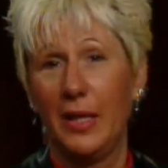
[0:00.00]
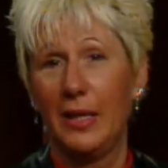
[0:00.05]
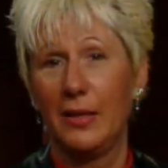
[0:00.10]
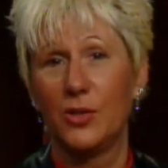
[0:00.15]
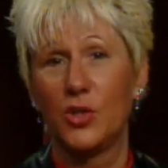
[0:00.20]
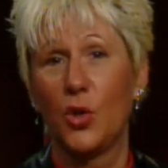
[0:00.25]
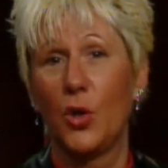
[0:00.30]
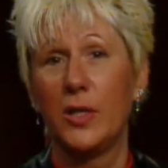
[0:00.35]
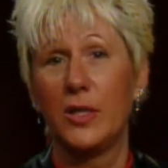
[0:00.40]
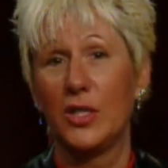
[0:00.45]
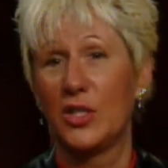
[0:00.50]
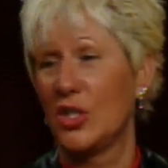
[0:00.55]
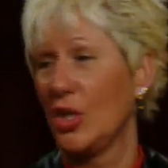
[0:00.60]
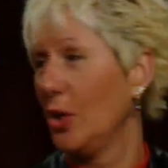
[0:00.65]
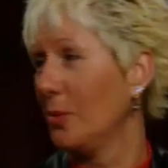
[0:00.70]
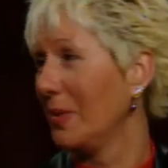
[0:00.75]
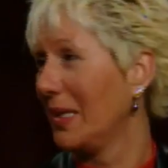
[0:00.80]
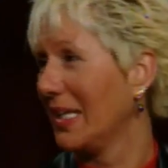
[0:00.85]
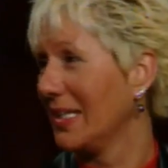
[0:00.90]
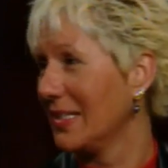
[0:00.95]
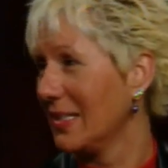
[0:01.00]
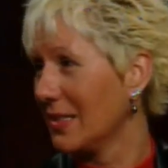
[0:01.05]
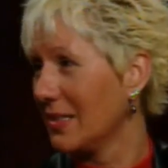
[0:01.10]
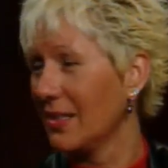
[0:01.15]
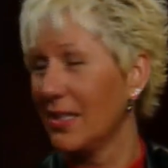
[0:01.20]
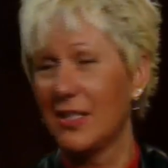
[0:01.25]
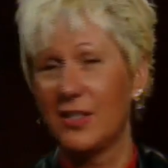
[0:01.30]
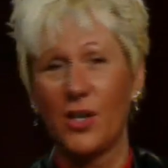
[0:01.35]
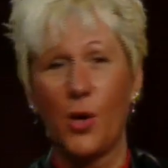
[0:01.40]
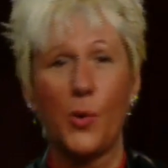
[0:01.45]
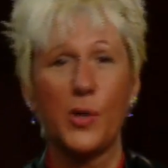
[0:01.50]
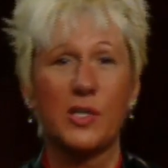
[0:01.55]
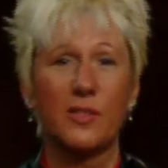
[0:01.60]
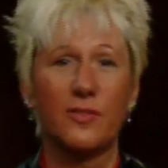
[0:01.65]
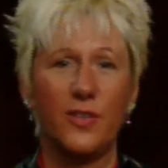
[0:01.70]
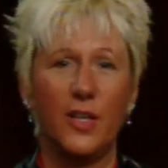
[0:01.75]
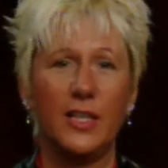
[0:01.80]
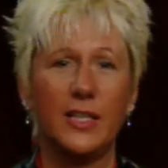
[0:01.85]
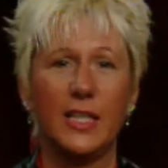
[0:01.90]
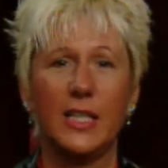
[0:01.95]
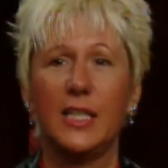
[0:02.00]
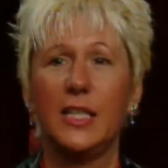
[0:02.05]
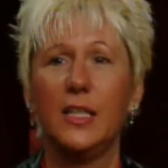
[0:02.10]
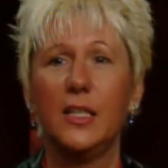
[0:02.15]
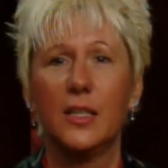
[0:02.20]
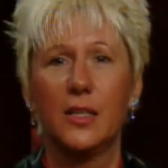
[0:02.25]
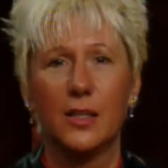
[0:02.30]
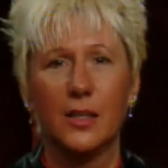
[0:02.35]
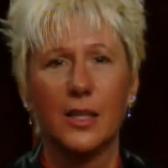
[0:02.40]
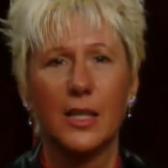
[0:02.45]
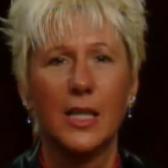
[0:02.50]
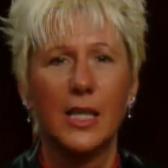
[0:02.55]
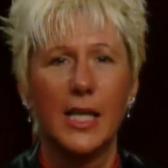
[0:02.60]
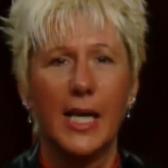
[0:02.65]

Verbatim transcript: enjoyed the show because it's it's always fun to hear